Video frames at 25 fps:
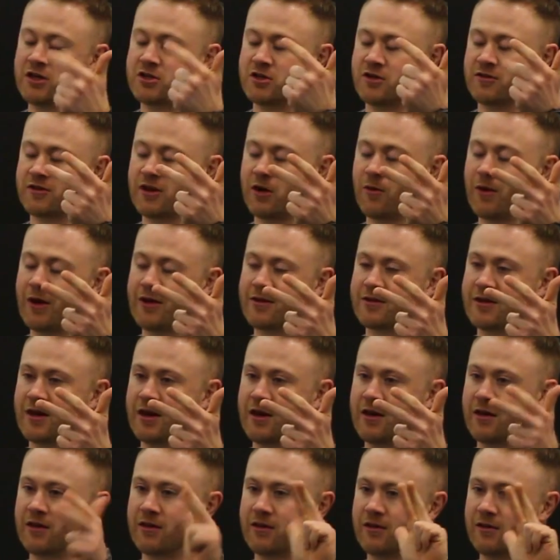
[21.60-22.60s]
Tuesday,
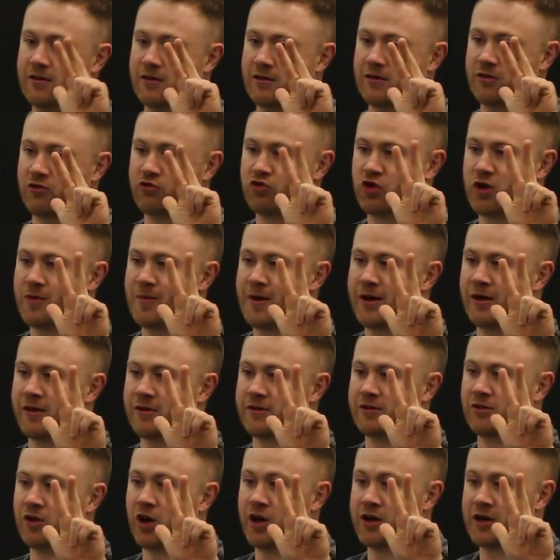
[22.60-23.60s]
Wednesday, 3
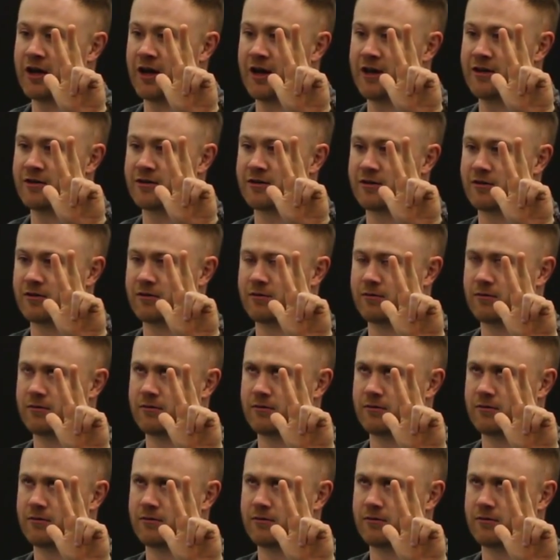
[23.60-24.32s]
meals, 9 days.